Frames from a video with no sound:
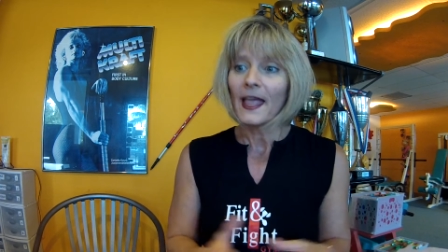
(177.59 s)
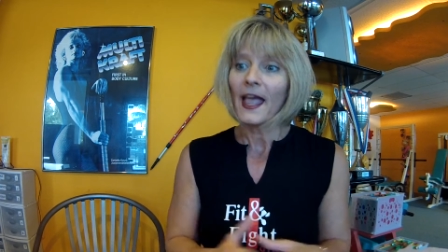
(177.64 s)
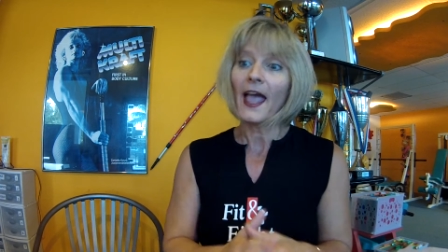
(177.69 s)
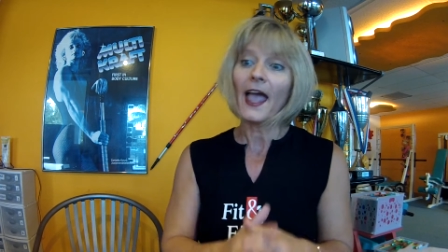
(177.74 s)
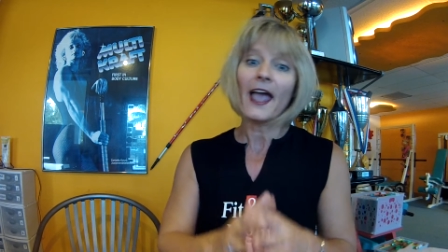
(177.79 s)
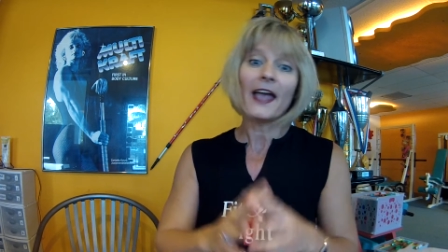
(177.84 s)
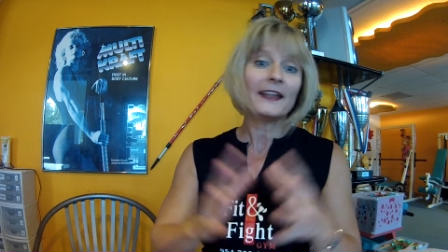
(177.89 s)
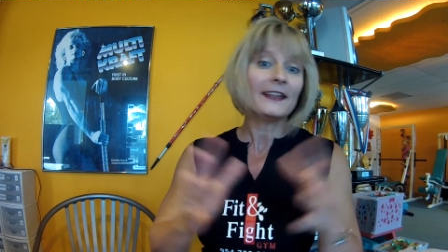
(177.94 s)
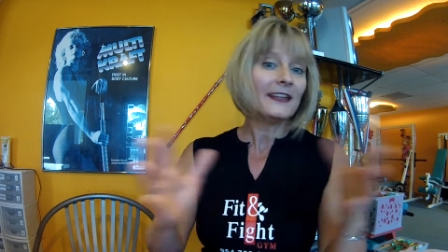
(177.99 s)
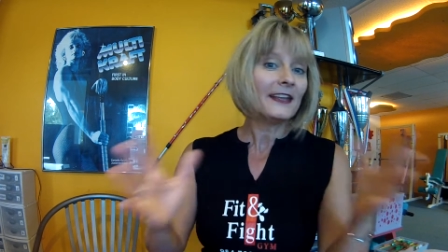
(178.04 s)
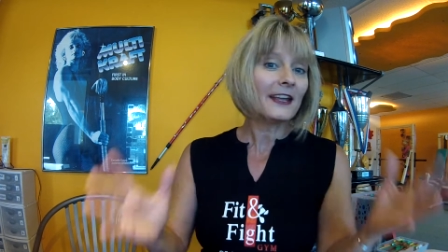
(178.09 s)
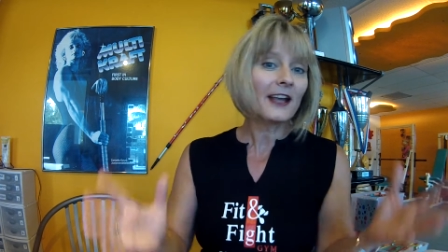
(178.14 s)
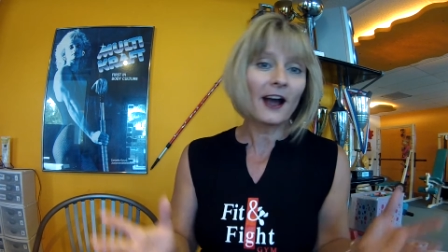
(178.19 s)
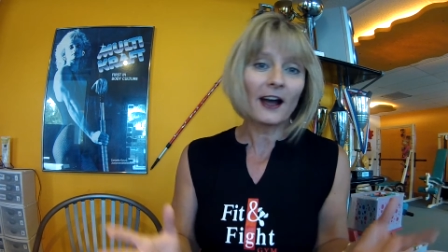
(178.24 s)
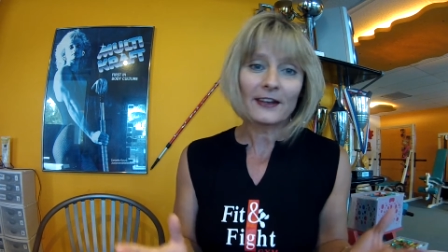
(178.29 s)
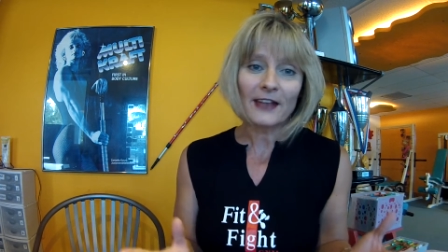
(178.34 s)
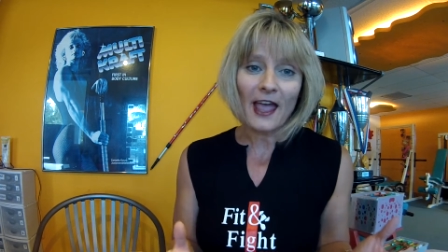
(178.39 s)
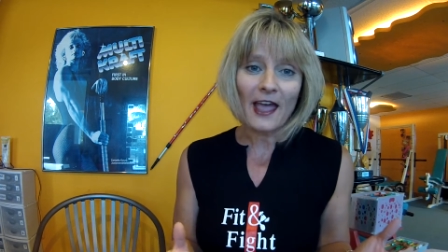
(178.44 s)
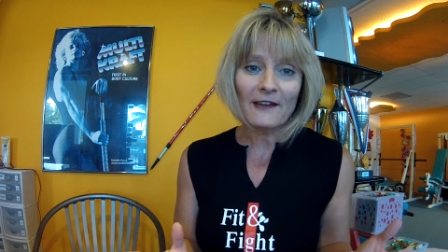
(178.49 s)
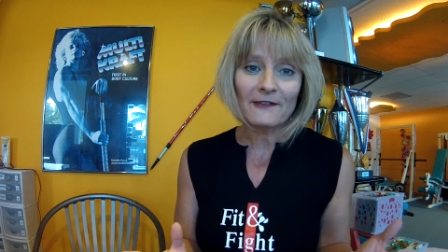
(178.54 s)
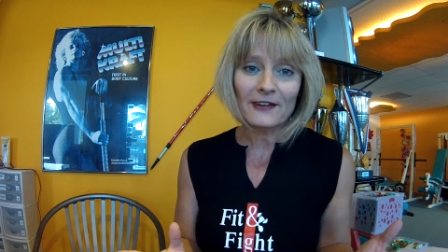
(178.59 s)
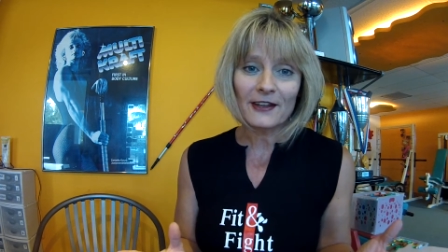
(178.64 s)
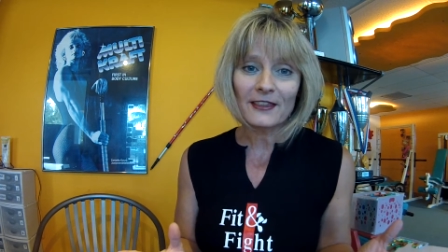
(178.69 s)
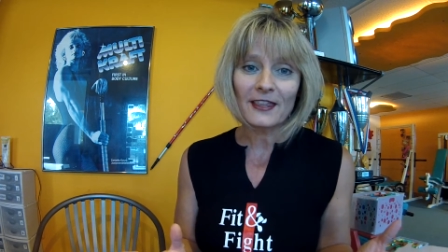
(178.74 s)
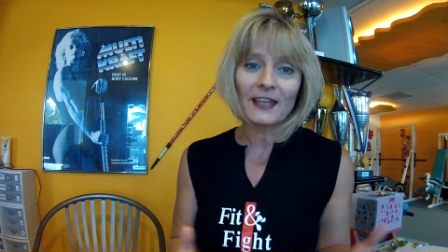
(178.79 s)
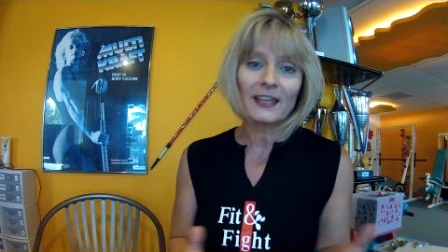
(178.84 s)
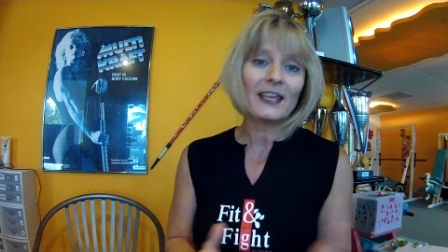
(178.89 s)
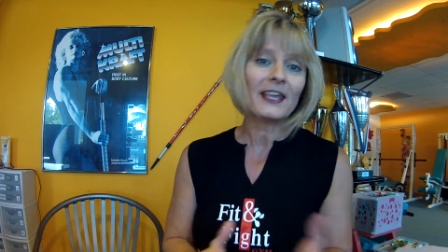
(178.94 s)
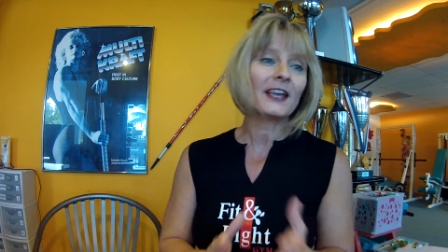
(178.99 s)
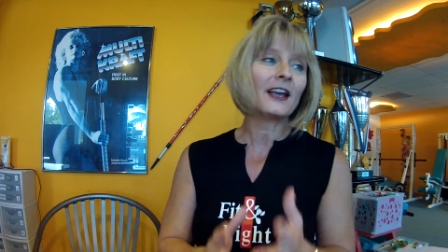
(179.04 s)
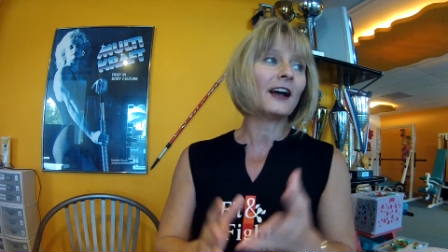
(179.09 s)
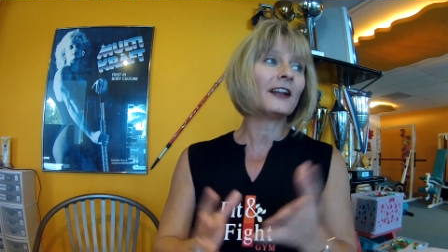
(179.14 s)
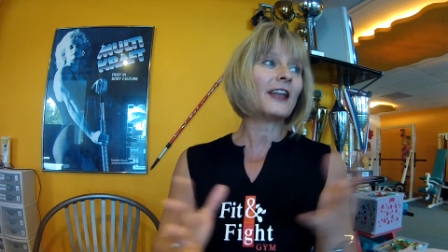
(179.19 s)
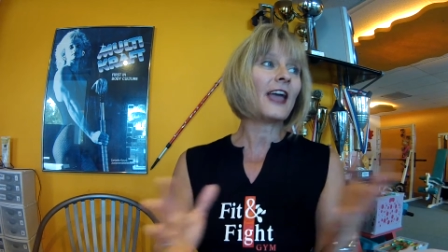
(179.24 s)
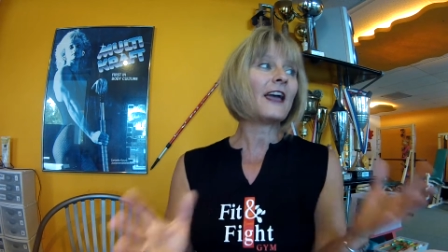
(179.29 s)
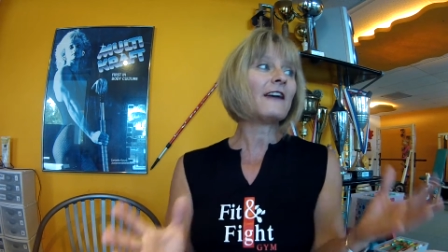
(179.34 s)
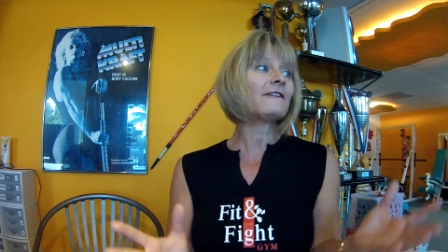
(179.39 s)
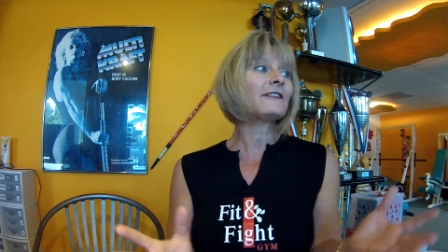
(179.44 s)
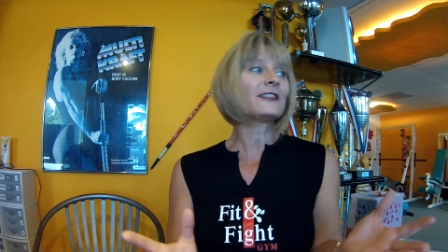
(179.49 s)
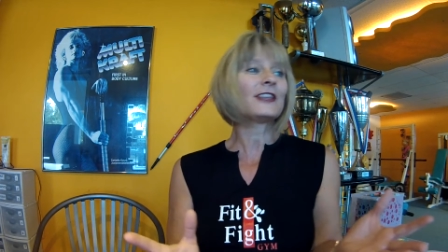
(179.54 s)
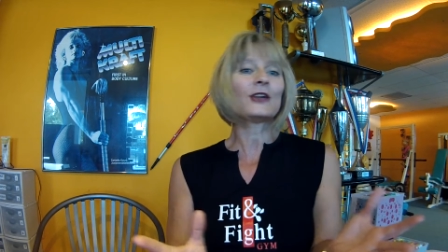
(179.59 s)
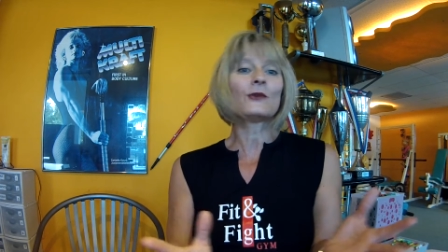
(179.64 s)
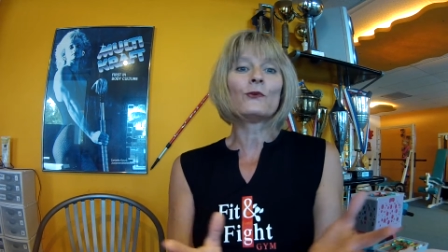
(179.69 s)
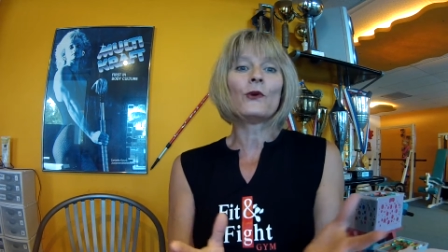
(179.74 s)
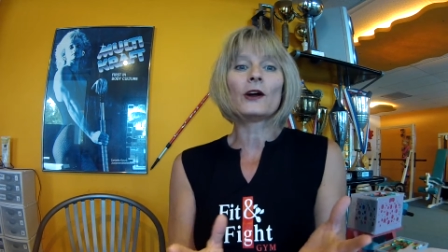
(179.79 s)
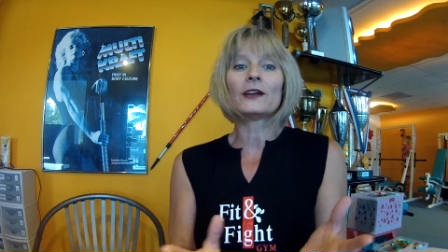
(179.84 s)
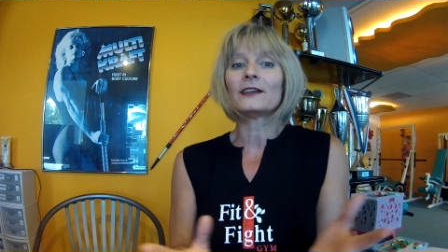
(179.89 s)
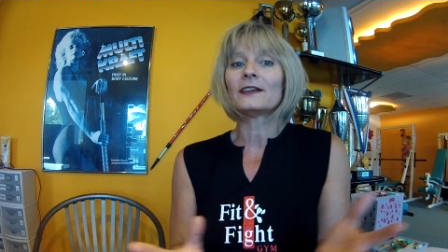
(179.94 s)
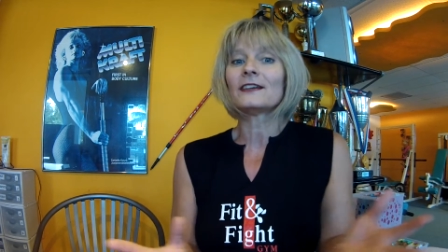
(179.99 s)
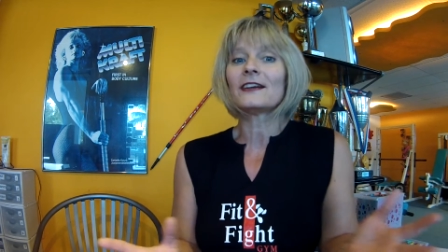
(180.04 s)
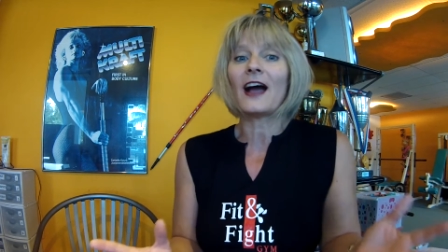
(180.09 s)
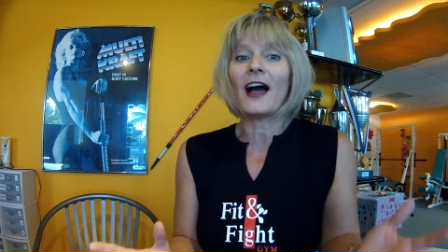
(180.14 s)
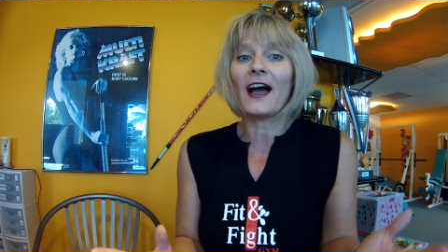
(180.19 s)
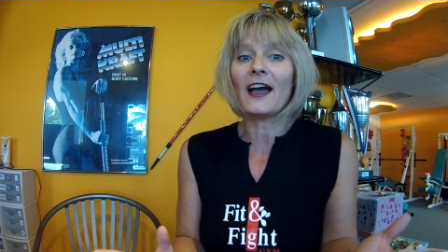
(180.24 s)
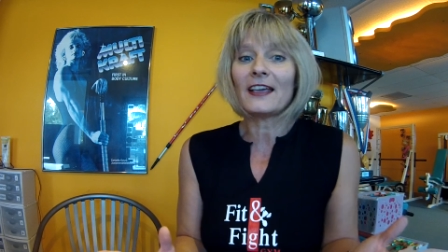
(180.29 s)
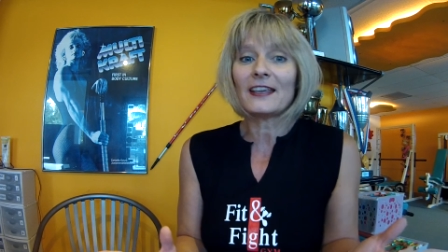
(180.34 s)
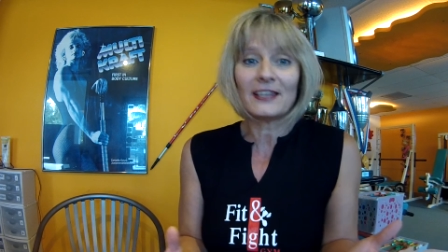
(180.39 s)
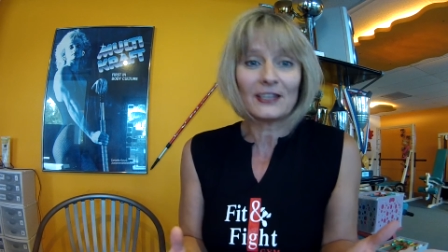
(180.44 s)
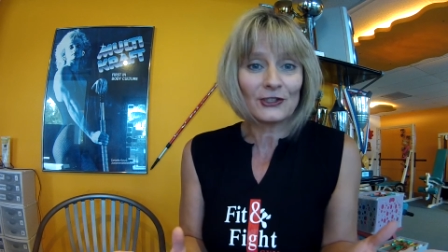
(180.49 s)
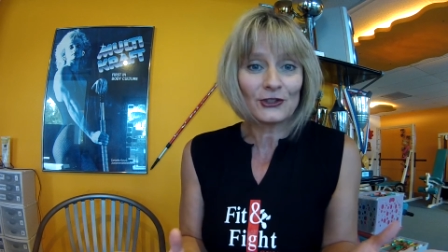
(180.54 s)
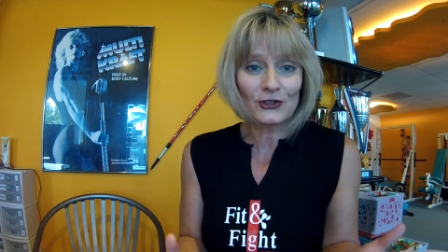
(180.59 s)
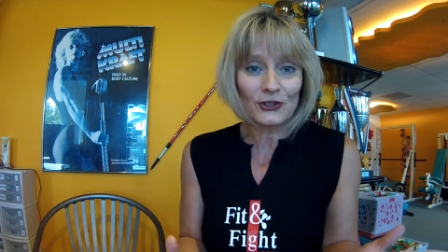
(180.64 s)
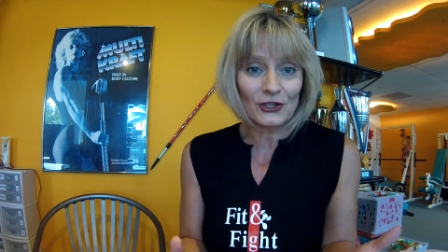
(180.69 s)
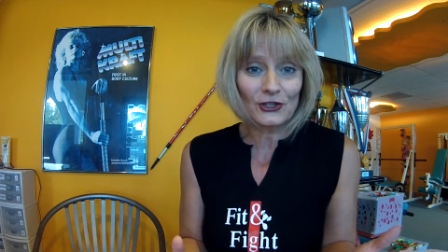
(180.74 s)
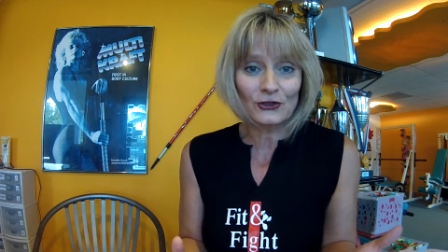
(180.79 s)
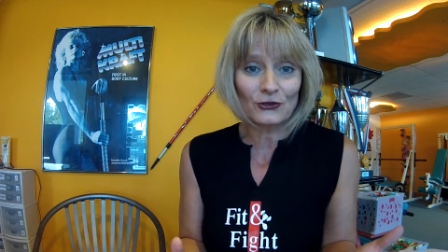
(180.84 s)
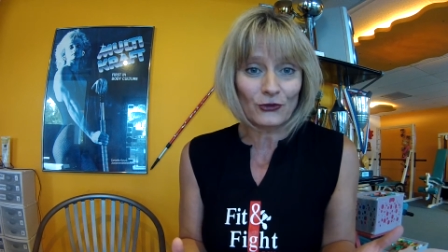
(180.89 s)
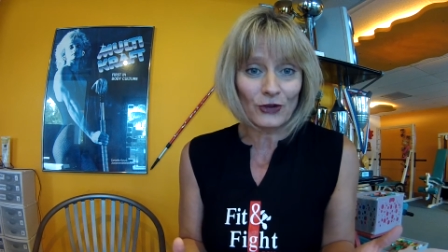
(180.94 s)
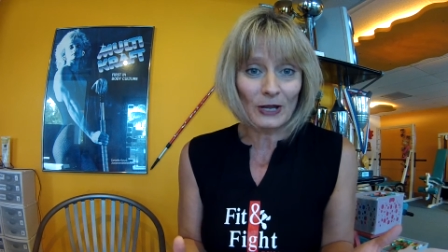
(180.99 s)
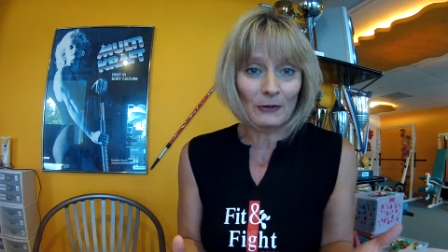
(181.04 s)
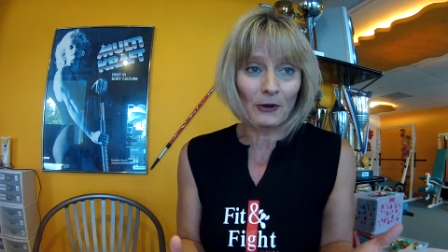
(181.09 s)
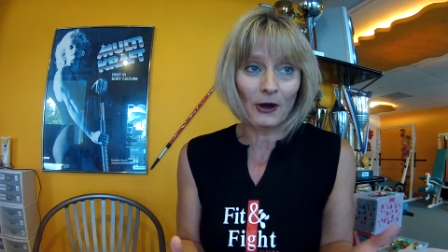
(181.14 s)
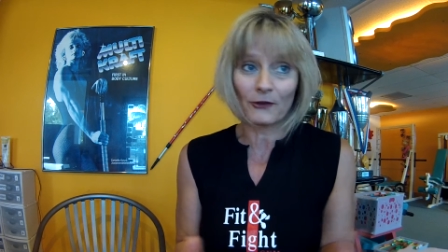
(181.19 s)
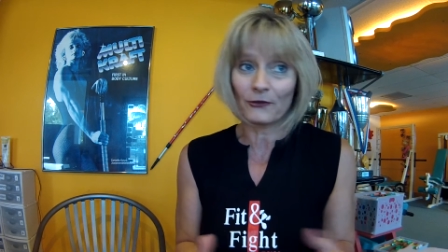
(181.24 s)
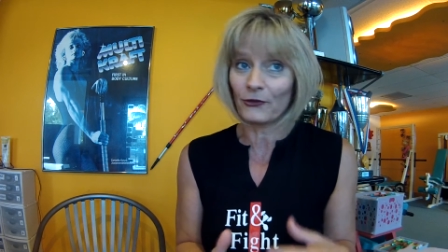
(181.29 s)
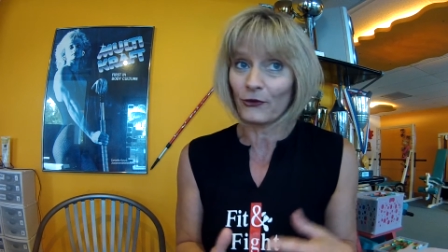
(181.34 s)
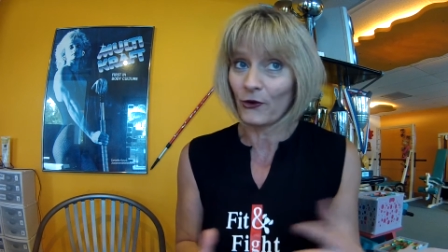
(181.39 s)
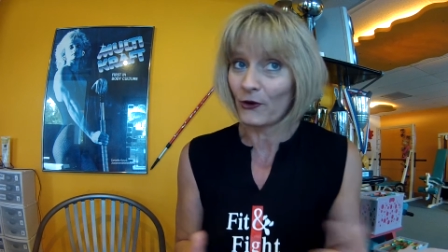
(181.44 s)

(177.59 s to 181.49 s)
And he got everything. He got everything what a guy can just dream of,